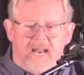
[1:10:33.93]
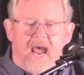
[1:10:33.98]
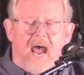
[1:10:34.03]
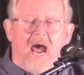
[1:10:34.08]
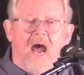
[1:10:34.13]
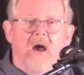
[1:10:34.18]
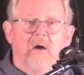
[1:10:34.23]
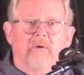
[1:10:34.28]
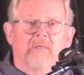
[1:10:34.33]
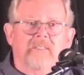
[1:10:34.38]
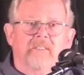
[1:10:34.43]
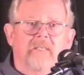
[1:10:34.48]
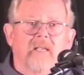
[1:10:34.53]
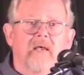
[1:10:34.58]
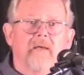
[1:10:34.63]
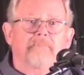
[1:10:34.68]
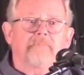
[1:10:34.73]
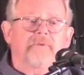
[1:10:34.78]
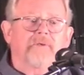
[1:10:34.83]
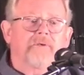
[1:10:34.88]
now it's
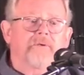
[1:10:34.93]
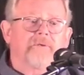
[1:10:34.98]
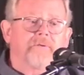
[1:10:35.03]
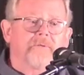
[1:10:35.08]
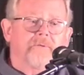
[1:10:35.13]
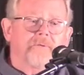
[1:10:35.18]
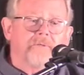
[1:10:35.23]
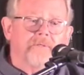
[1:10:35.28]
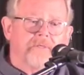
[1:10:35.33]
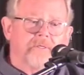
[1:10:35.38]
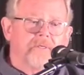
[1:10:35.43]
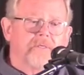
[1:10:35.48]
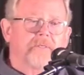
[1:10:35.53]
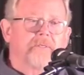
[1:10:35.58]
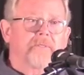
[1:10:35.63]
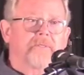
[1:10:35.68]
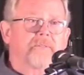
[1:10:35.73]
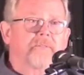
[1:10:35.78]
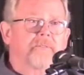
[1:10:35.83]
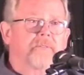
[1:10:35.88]
up to
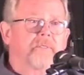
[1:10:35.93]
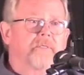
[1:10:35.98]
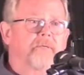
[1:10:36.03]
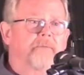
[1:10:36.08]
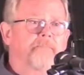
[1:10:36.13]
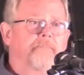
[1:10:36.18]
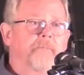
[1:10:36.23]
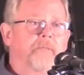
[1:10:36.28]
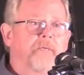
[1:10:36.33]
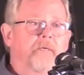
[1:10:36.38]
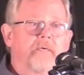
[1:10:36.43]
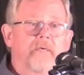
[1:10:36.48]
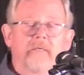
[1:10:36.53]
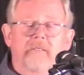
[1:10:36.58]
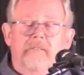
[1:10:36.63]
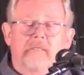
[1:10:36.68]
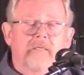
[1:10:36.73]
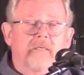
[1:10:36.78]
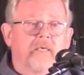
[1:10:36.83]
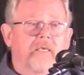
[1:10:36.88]
you
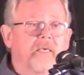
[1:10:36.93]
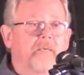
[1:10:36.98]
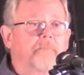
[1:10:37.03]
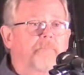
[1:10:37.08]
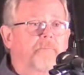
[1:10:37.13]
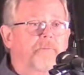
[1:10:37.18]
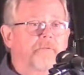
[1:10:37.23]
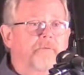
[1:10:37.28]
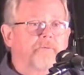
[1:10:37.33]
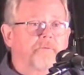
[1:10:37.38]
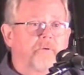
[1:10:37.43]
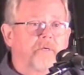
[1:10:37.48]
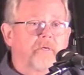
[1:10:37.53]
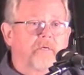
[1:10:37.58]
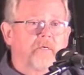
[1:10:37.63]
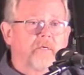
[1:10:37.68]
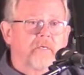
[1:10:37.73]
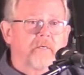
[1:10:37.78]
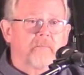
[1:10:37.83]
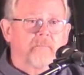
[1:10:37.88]
to keep the
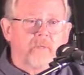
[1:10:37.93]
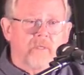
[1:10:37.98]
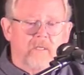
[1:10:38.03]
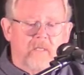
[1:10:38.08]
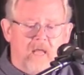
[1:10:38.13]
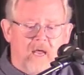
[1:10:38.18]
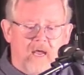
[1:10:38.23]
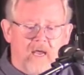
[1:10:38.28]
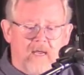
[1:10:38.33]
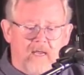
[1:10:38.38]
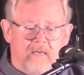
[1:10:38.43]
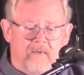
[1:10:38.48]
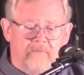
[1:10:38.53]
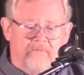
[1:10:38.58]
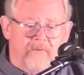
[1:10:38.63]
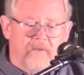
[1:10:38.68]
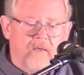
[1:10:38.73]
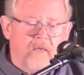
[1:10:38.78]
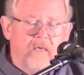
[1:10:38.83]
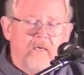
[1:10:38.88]
dream alive,
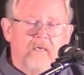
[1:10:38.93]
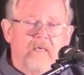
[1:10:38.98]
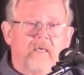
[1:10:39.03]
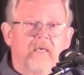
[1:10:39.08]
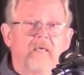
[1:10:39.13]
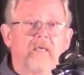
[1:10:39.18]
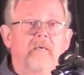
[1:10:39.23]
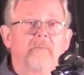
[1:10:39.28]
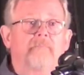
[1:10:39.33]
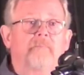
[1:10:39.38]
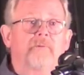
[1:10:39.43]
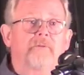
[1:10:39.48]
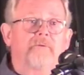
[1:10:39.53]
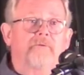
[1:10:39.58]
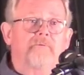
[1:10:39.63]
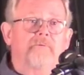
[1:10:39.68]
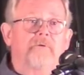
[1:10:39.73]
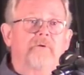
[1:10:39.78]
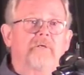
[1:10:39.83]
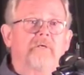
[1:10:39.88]
keep the
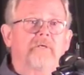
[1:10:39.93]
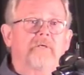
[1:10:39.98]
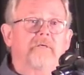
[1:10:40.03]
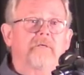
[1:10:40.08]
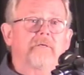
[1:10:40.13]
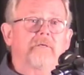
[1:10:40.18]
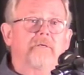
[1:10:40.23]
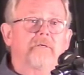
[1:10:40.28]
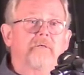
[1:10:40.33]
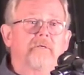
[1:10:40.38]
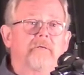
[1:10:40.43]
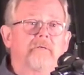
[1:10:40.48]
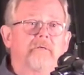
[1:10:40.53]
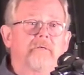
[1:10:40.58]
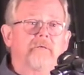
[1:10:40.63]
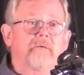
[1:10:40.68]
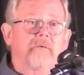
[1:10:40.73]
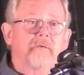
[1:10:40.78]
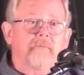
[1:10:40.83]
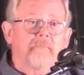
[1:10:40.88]

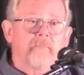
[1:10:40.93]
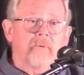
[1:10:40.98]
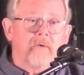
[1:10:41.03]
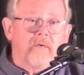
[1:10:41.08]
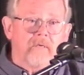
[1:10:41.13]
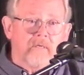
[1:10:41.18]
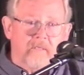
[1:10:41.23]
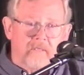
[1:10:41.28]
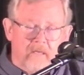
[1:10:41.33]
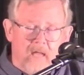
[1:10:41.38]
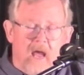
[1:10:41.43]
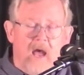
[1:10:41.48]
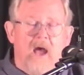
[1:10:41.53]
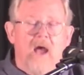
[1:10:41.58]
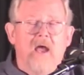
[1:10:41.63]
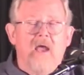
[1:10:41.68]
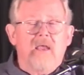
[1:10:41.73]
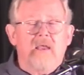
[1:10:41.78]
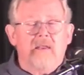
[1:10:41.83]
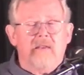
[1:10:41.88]
dream
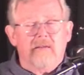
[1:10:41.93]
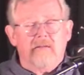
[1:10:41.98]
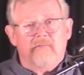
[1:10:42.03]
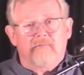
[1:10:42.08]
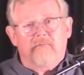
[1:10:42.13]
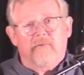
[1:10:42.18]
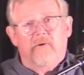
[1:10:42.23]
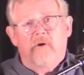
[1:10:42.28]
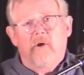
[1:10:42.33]
alive.